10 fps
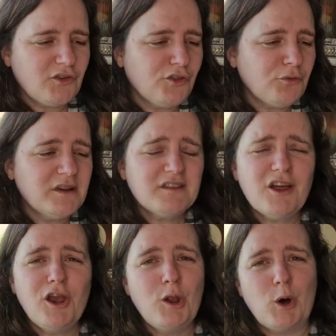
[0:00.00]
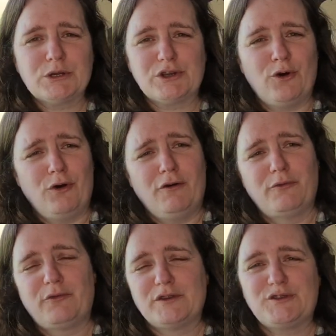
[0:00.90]
so there isn't a lot
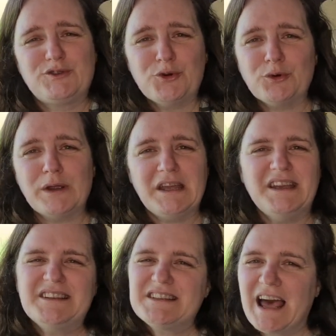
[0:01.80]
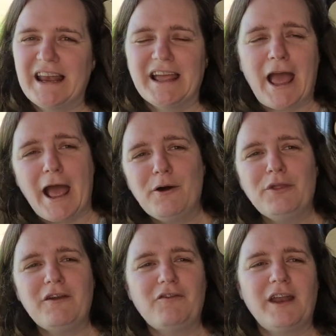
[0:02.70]
of story telling how
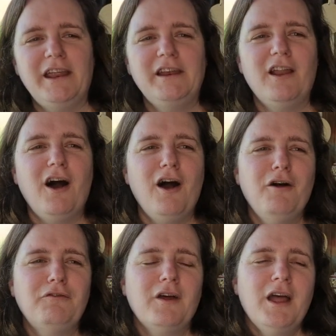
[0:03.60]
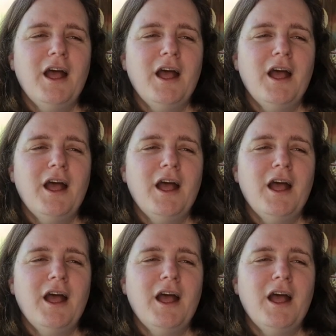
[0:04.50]
they fell in love.